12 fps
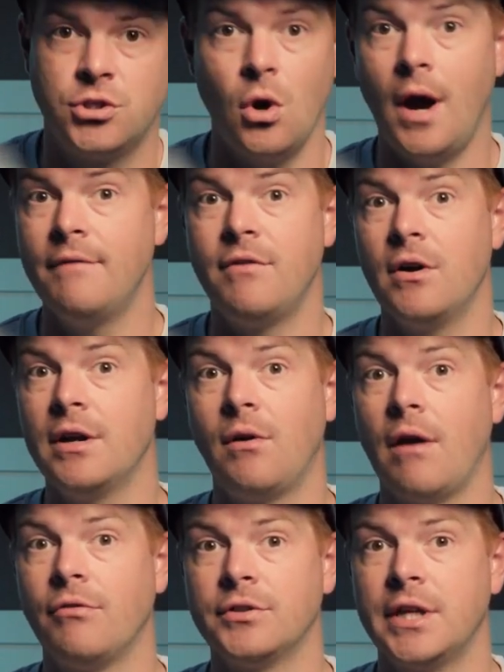So I'm very
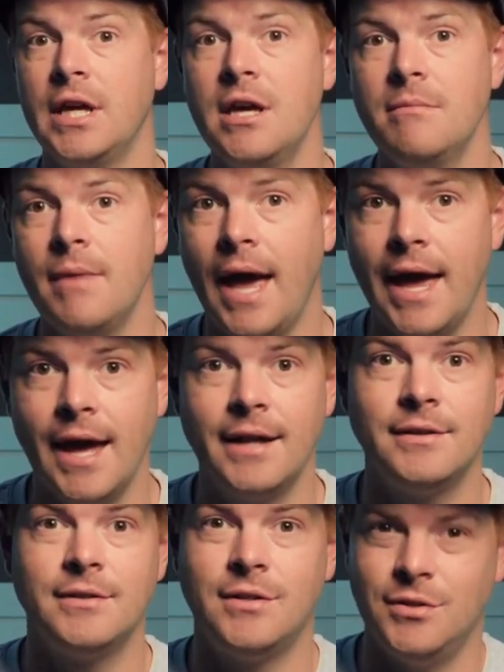grateful to him
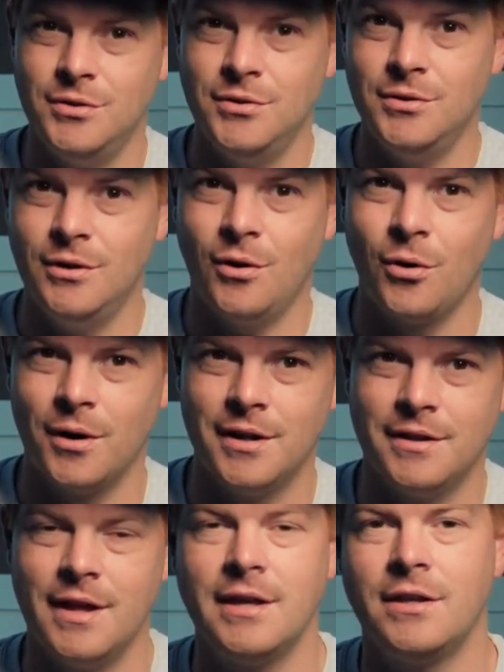and to Corey.
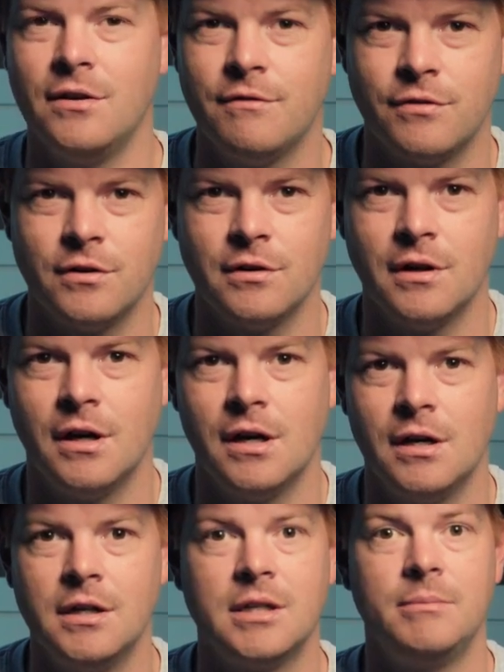Thank you for
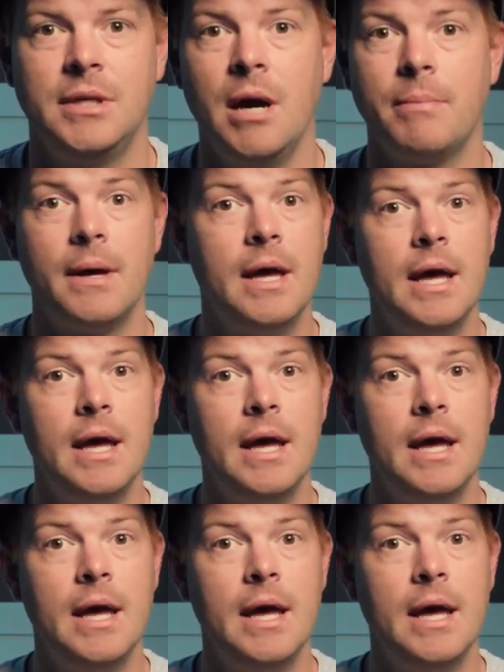uh, hooking me up.